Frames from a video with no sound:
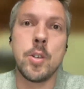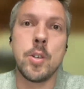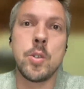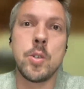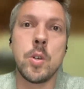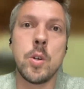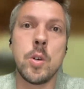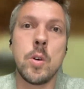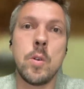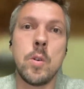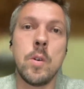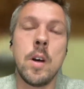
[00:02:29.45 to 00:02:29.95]

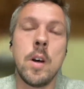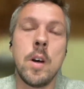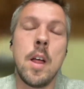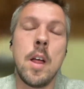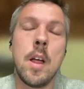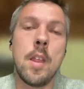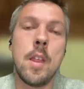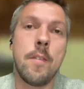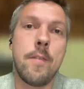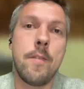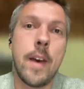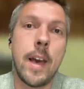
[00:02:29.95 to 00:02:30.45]
So
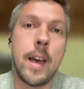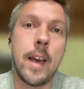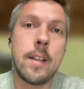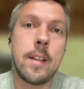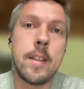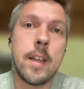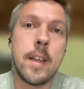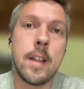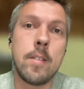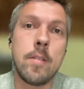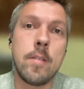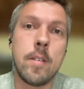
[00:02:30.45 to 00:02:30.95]
the fact
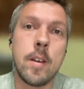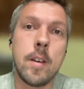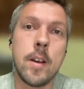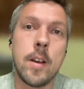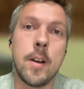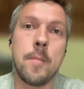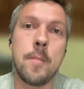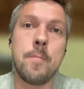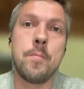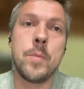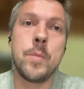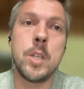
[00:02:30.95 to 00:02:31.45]
that
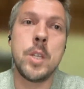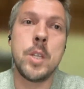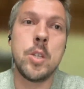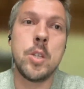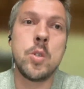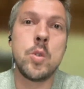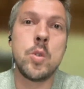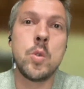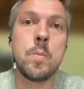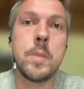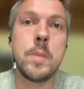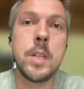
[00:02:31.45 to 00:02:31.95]

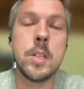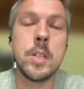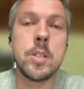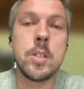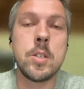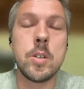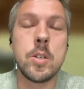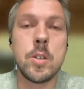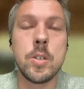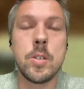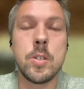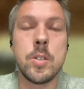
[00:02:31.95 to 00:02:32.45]
these two
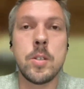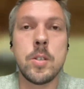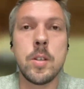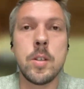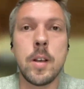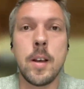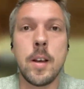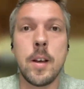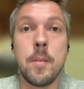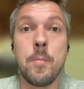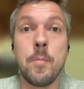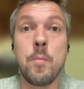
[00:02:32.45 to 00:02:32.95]
ministers
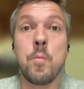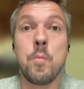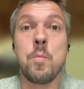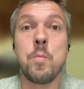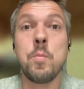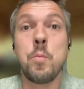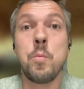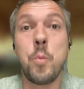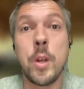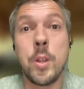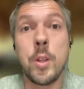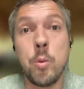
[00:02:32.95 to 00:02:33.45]

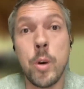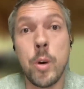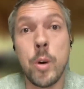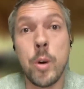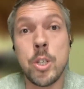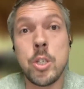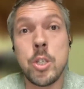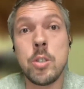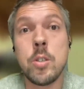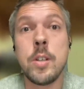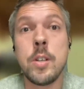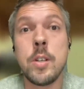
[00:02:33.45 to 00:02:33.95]
went to
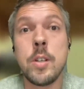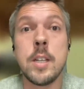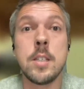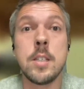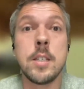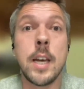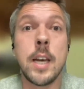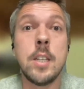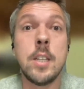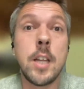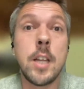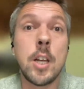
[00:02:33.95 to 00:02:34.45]
Washington and
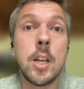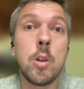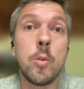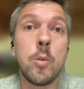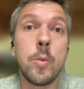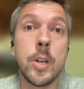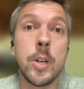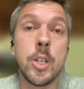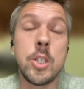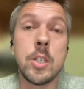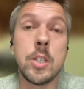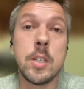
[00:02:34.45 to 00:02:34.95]
signed this
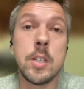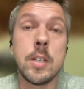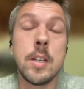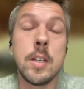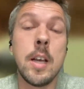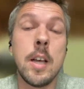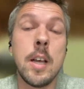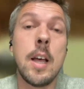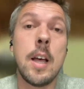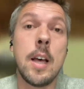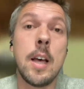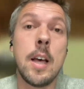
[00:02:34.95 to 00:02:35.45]
declaration,
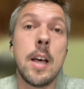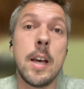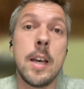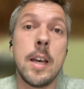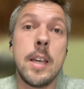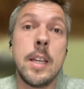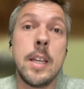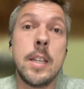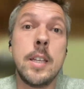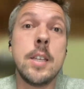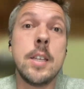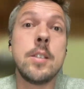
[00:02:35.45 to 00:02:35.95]

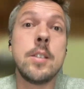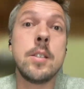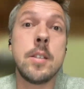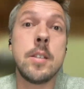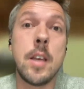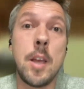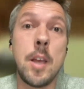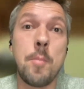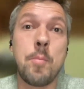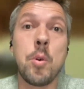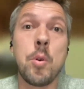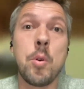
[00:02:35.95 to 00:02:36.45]
it is
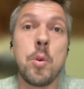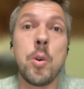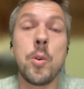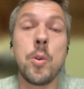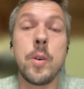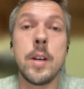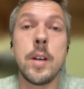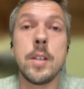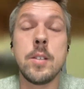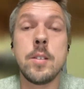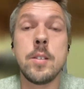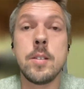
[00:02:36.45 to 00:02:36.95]
a
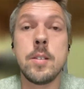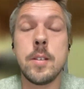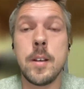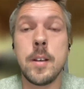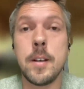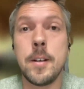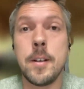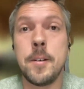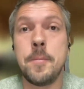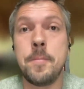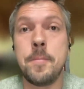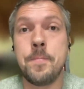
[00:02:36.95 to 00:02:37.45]
progress
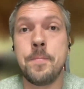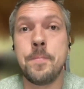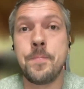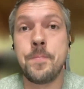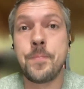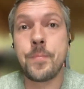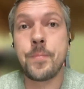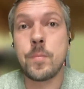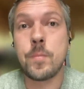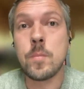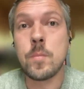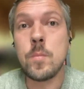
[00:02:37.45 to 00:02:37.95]

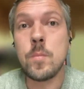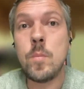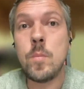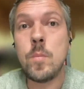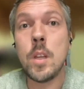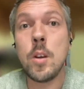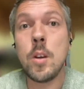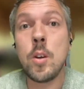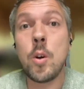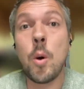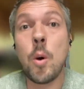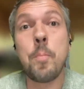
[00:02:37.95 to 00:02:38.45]

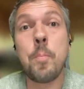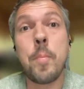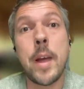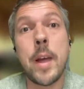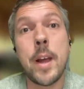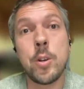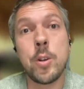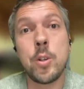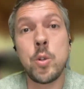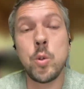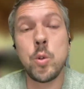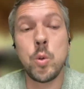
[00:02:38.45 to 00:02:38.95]

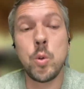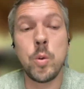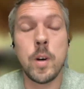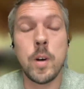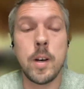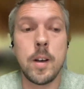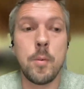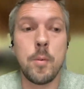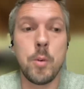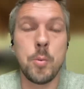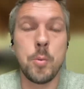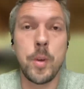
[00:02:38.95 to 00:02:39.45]
compared to
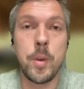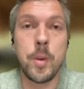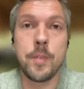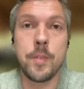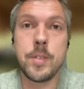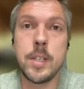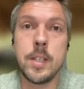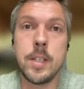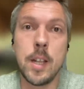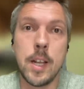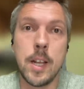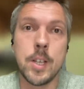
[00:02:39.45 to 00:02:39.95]
what we have
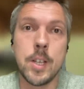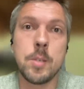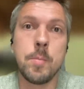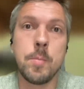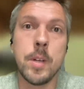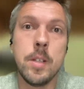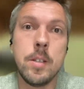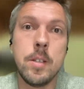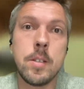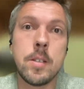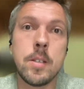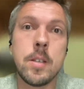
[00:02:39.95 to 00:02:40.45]
seen the last
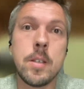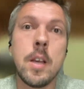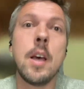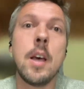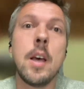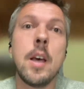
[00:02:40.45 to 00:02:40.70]
months,